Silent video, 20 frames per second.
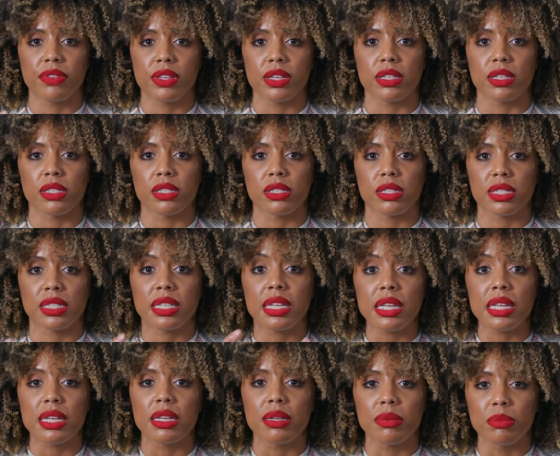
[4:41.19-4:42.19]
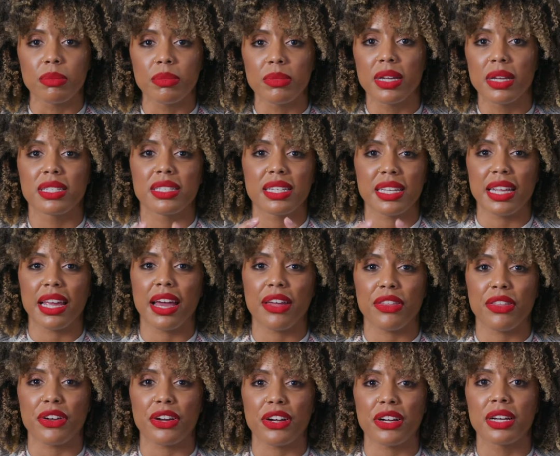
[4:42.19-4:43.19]
this team
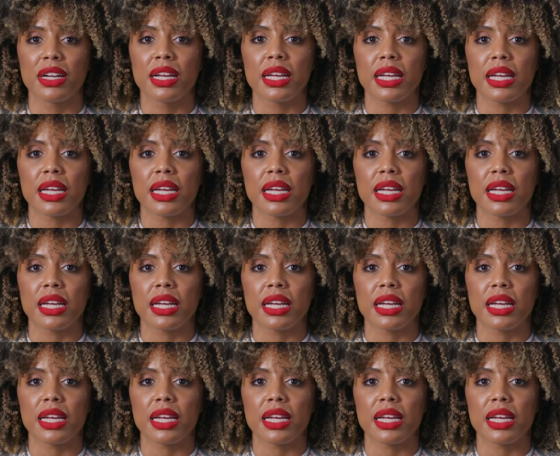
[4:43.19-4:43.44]
together